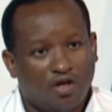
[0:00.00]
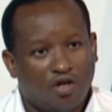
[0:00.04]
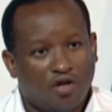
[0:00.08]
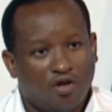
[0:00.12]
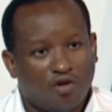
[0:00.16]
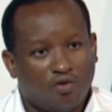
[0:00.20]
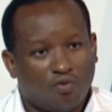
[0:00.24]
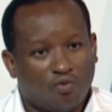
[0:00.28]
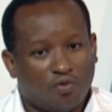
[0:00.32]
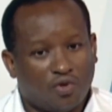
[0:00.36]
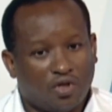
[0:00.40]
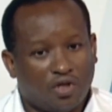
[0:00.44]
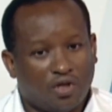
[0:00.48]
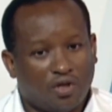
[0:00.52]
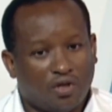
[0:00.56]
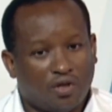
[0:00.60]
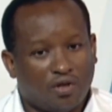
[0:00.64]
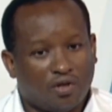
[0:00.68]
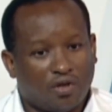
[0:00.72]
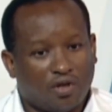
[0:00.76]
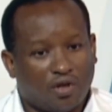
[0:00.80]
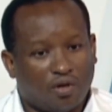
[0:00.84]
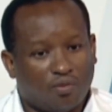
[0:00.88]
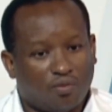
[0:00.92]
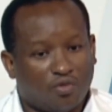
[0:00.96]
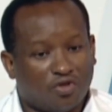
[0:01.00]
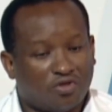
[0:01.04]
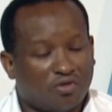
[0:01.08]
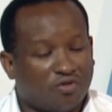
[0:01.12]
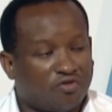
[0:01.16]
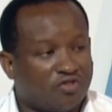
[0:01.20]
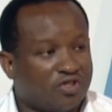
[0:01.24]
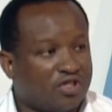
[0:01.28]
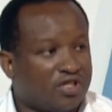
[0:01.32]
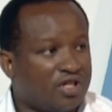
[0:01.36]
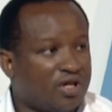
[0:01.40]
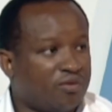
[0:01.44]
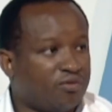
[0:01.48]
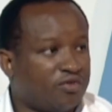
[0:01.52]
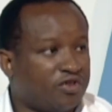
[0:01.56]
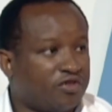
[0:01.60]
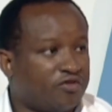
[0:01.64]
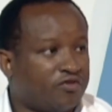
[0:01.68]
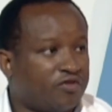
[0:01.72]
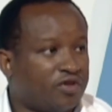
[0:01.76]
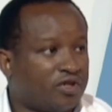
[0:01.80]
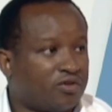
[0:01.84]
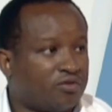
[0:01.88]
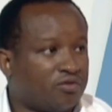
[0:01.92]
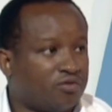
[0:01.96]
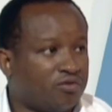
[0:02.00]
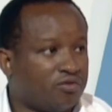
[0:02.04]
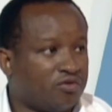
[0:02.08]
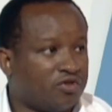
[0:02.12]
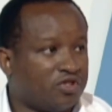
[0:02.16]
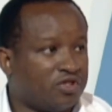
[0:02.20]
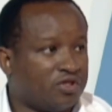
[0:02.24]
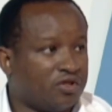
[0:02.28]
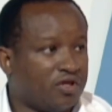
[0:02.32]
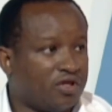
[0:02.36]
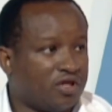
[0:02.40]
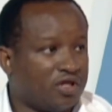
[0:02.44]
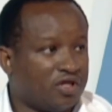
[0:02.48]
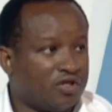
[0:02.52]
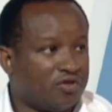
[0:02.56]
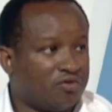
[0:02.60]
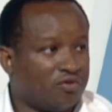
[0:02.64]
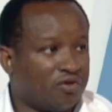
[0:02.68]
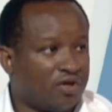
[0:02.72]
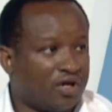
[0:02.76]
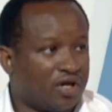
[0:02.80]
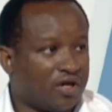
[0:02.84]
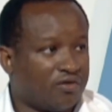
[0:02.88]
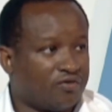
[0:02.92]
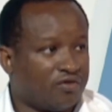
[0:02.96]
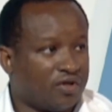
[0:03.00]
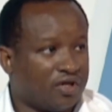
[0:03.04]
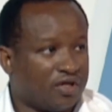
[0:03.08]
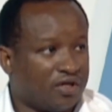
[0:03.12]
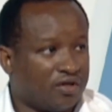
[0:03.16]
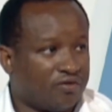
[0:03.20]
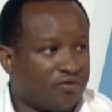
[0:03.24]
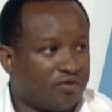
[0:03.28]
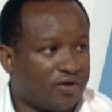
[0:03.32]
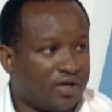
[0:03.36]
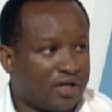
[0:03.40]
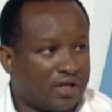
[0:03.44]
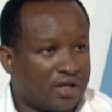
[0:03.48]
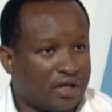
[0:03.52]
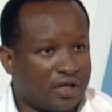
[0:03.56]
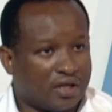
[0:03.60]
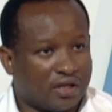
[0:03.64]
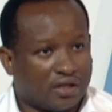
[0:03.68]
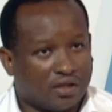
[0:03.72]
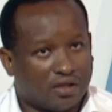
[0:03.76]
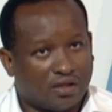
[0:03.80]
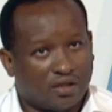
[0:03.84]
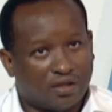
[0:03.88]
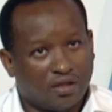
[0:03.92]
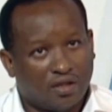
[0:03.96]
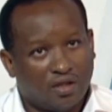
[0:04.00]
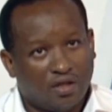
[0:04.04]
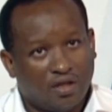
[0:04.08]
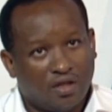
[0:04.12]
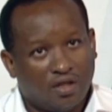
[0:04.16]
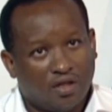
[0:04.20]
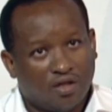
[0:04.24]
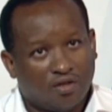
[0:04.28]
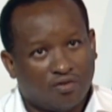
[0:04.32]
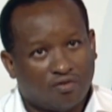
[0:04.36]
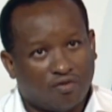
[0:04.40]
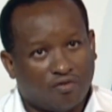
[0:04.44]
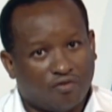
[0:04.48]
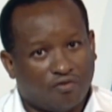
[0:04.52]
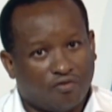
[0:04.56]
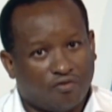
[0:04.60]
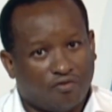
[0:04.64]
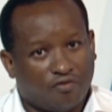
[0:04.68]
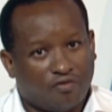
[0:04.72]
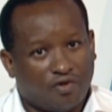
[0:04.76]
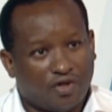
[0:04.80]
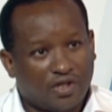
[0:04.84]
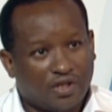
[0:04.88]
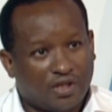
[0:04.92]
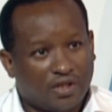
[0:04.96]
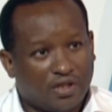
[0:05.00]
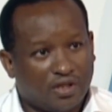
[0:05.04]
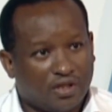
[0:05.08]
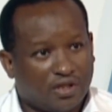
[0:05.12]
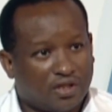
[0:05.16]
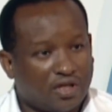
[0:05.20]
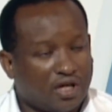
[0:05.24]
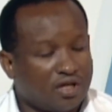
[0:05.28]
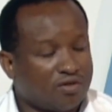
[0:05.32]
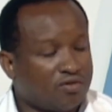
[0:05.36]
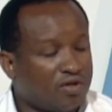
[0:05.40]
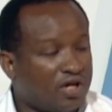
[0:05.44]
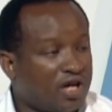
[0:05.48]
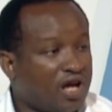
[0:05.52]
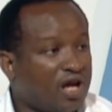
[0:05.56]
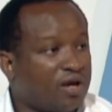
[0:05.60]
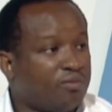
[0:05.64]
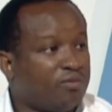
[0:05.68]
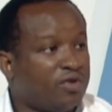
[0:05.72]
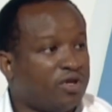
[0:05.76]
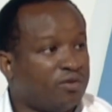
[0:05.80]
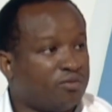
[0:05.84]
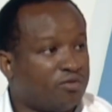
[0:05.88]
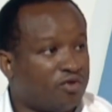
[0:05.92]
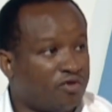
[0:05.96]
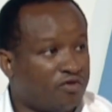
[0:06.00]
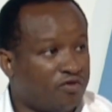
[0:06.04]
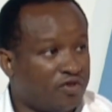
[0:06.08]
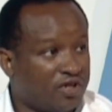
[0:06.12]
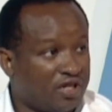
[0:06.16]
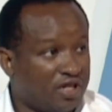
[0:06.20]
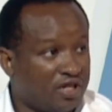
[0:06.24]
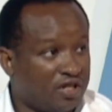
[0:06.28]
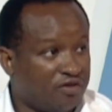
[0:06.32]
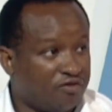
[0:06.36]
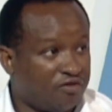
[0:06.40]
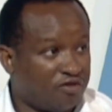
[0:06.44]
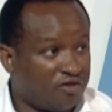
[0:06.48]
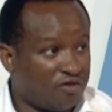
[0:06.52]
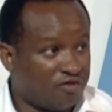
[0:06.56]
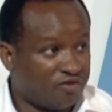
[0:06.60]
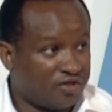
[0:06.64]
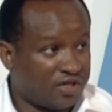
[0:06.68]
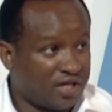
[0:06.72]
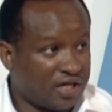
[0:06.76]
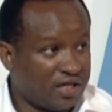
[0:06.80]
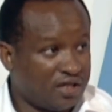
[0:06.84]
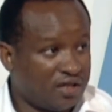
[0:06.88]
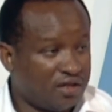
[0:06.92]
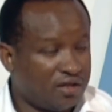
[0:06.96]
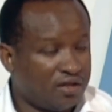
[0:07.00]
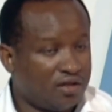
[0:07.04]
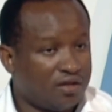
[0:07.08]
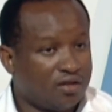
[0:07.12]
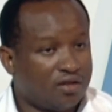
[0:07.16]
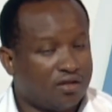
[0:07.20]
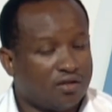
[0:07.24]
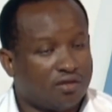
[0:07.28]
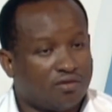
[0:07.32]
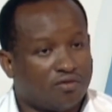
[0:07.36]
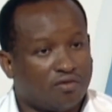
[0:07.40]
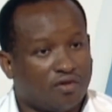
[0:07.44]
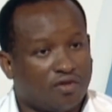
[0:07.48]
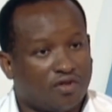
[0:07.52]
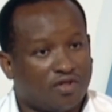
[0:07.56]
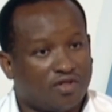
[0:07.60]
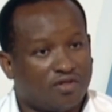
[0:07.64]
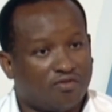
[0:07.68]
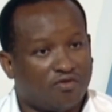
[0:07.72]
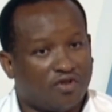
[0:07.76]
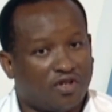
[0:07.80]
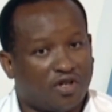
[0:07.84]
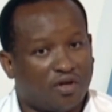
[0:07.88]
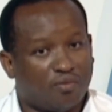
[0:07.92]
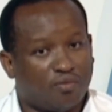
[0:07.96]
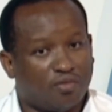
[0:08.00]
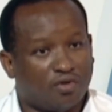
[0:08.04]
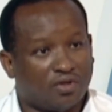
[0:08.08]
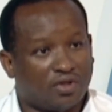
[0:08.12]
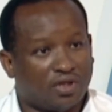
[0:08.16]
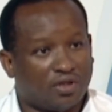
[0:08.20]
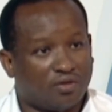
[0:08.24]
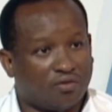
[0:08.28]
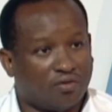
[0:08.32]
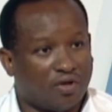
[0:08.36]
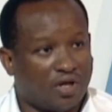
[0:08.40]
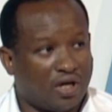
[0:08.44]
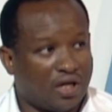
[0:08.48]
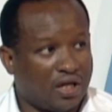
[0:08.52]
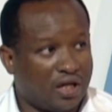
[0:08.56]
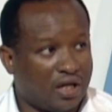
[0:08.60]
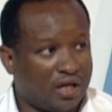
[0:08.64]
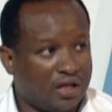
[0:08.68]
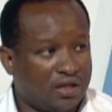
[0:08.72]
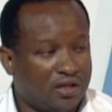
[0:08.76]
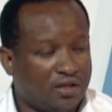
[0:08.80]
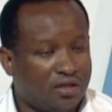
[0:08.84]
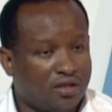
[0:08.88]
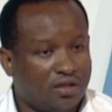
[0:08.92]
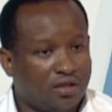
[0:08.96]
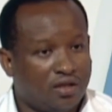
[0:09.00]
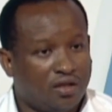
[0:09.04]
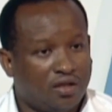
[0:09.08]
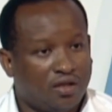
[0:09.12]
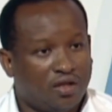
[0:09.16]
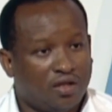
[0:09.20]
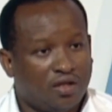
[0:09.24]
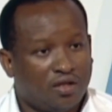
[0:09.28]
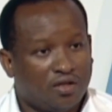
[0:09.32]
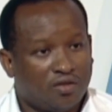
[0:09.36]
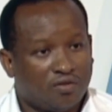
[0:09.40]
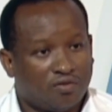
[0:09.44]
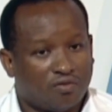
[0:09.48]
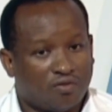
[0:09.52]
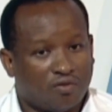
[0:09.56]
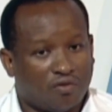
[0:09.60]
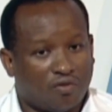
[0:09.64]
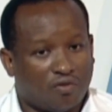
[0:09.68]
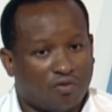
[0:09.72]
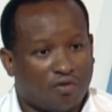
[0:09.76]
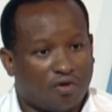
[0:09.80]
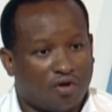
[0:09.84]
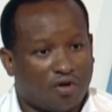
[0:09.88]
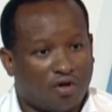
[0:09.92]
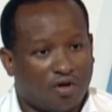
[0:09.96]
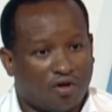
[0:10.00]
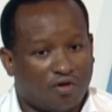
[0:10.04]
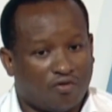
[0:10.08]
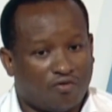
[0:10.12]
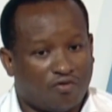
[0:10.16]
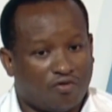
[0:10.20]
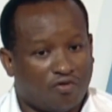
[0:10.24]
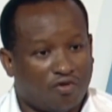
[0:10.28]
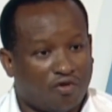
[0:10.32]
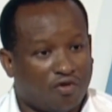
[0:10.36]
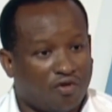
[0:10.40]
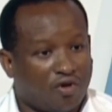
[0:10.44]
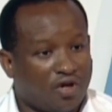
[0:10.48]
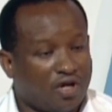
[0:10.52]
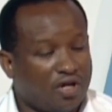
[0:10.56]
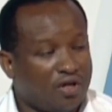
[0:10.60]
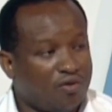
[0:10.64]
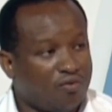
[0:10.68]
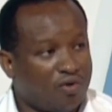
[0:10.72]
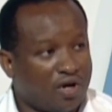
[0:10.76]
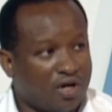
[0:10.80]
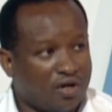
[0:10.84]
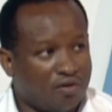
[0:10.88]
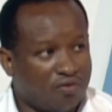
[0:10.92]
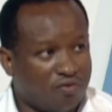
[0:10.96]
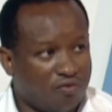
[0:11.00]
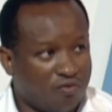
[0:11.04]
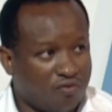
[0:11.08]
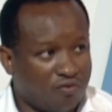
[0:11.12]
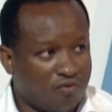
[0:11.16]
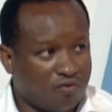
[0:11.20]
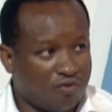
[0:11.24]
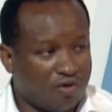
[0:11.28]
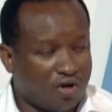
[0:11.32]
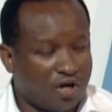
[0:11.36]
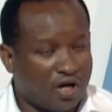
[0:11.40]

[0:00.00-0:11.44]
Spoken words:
we most of the time refer to the geography and the finance. So vaccines actually are being provided free of charge. So this is very important to highlight. So for anyone who,